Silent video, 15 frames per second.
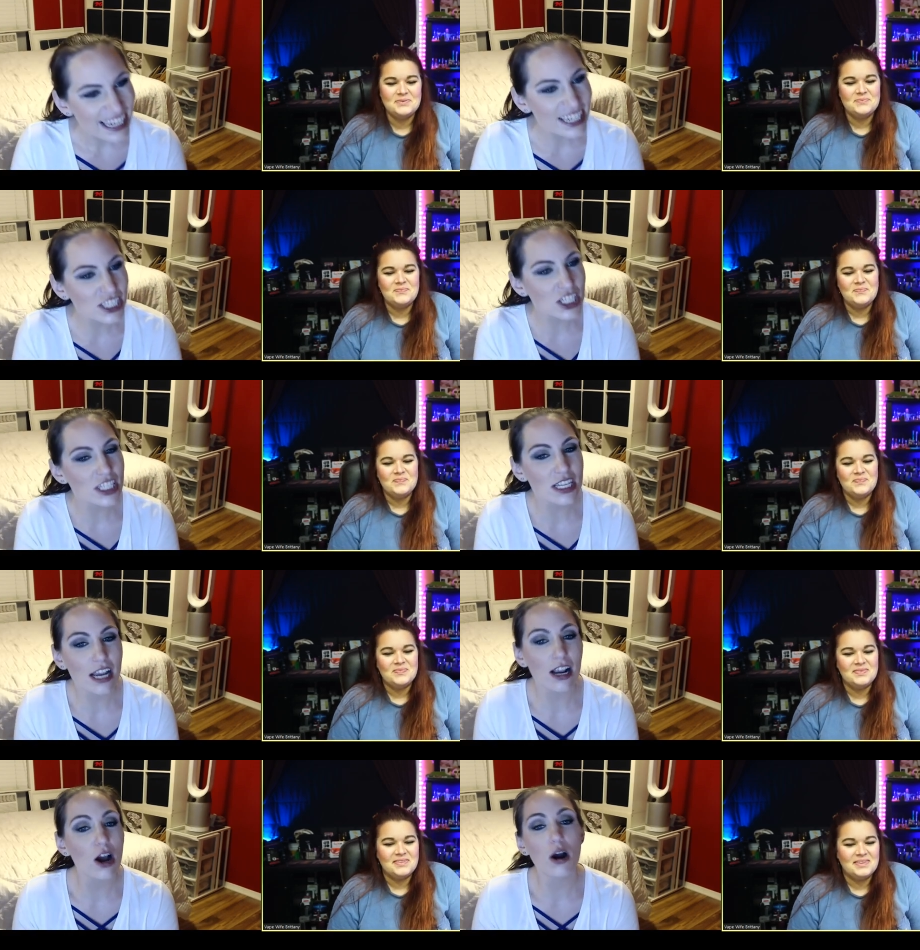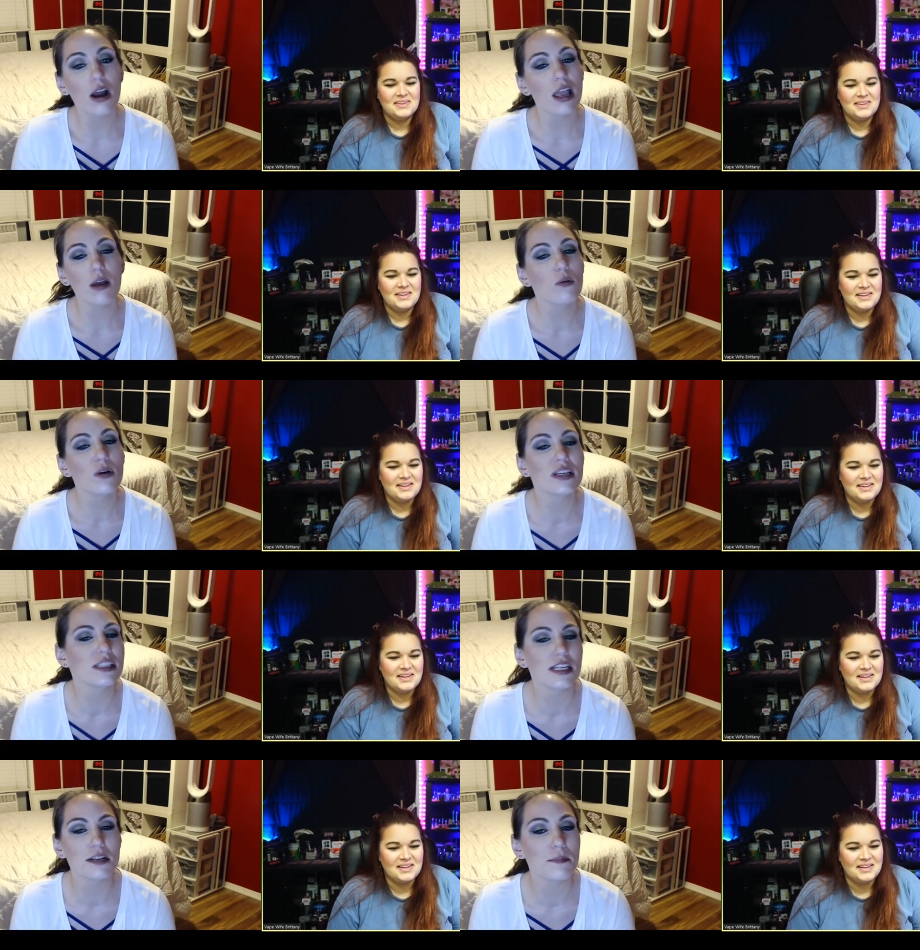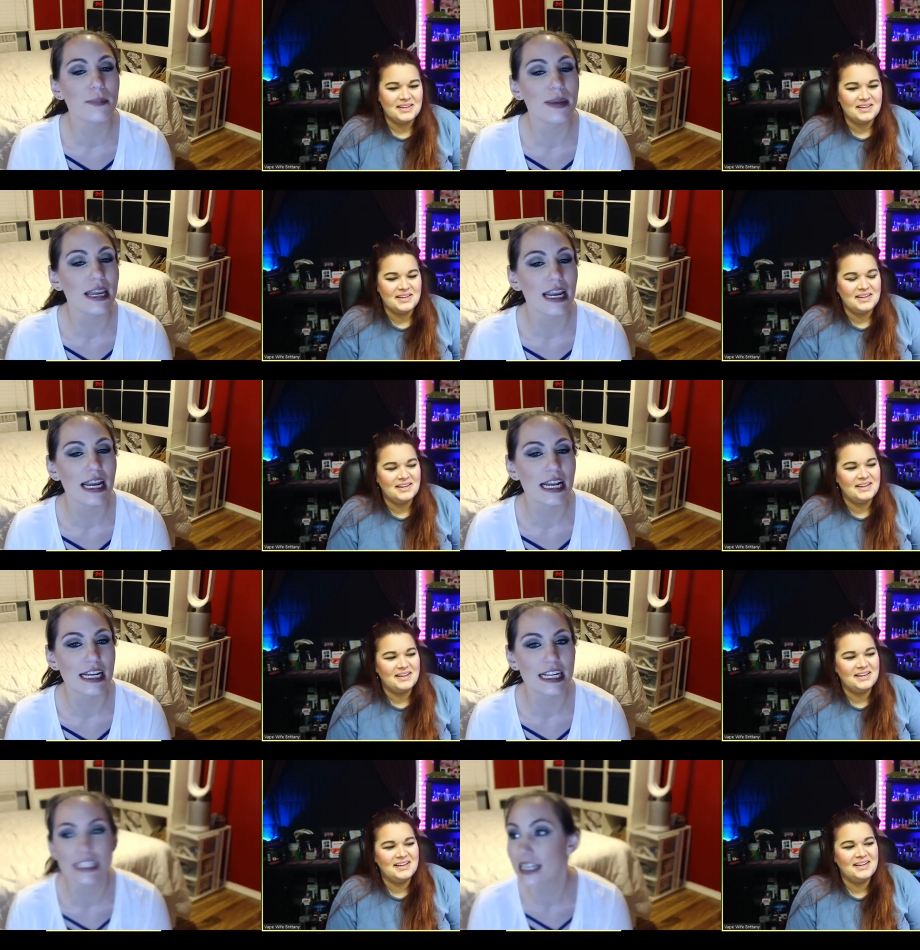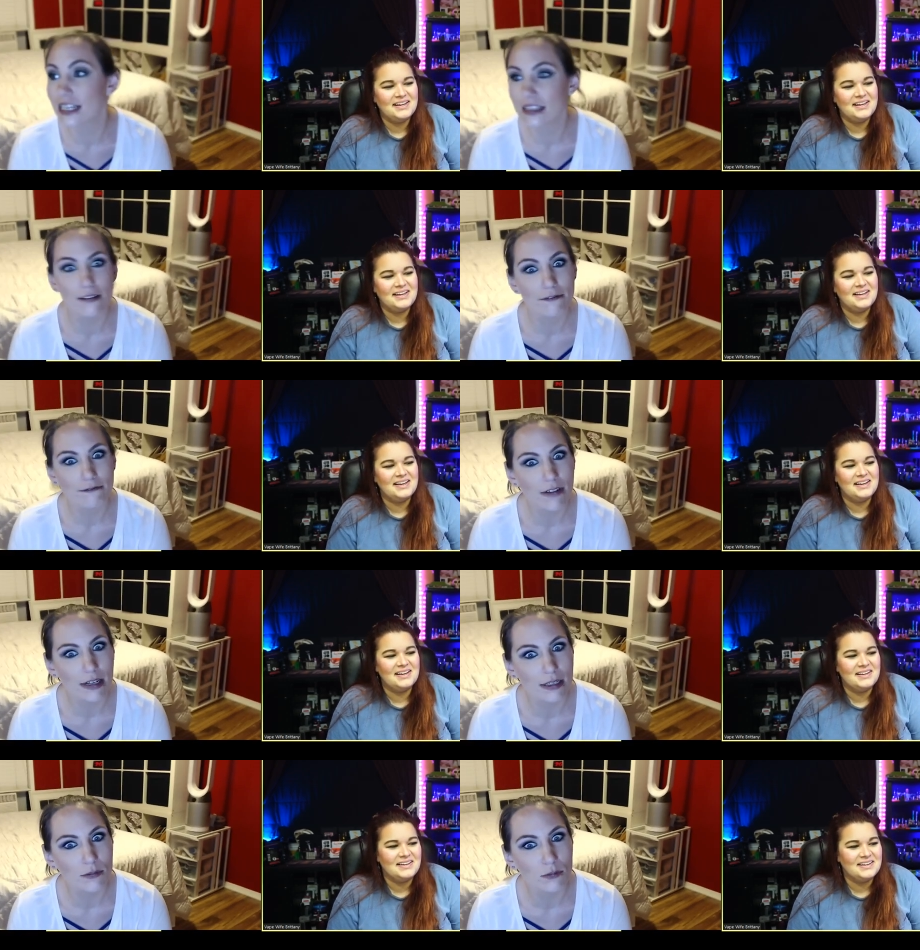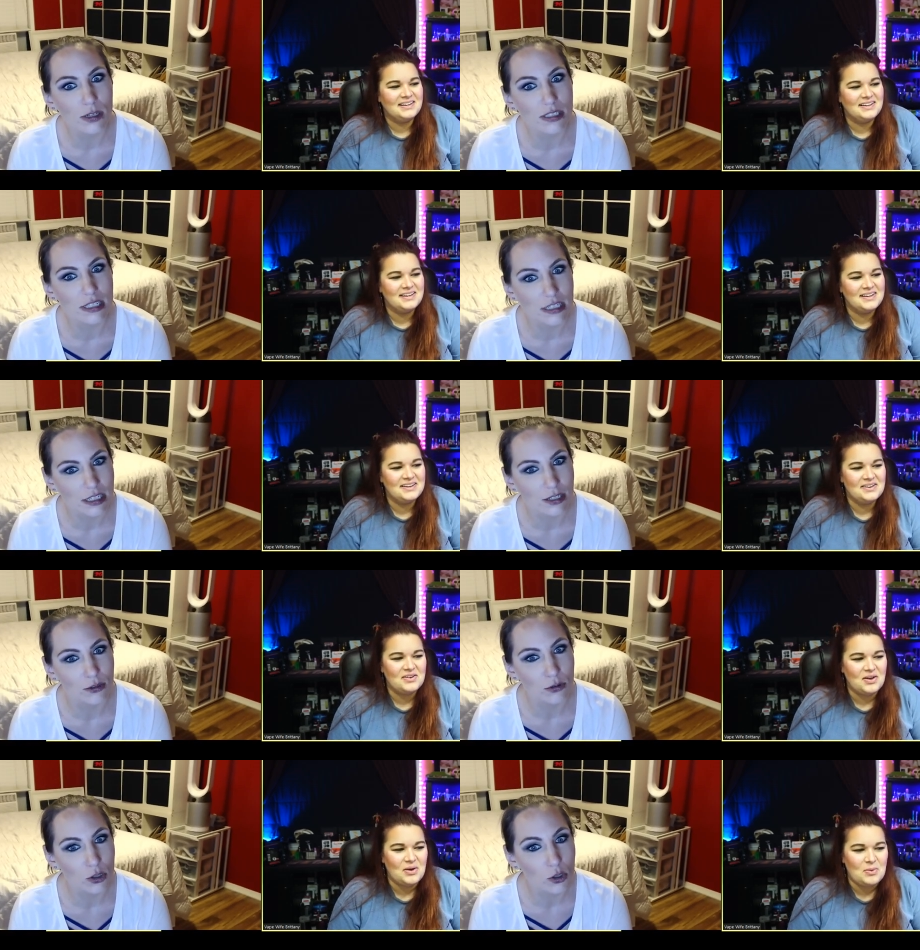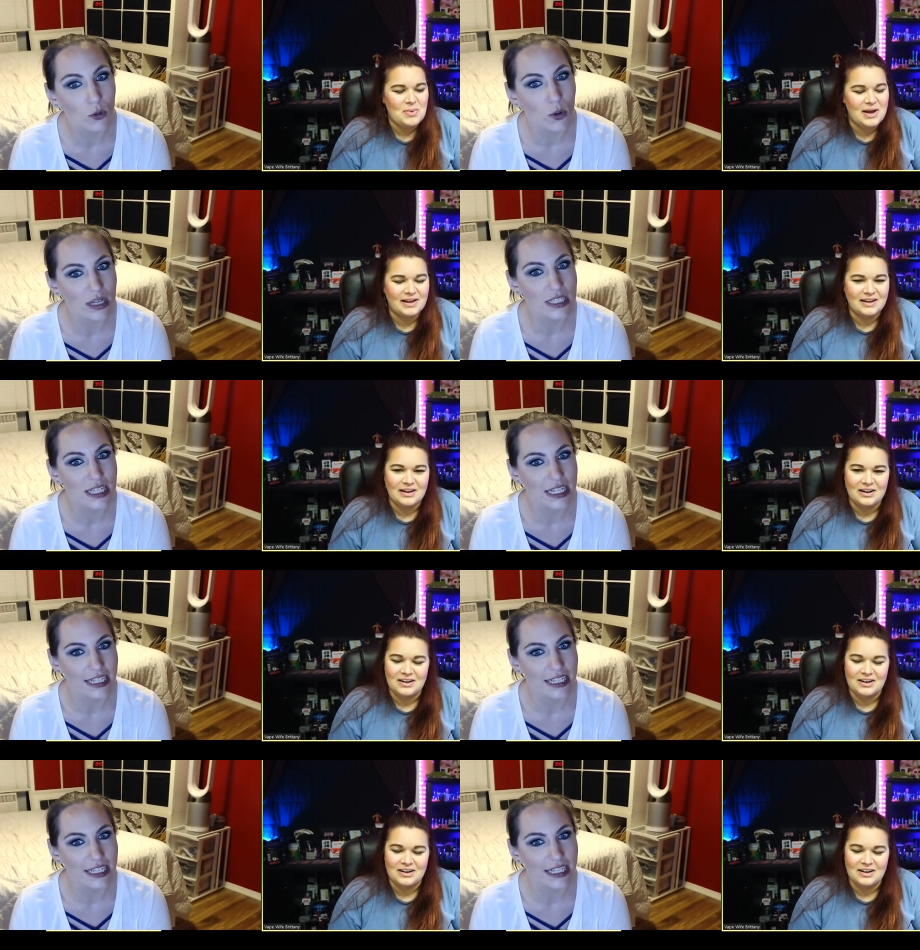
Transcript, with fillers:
Speaker 1: she's like, "Oh, it wasn't me." And he's like, "The fuck, it wasn't you. Who oh was it?"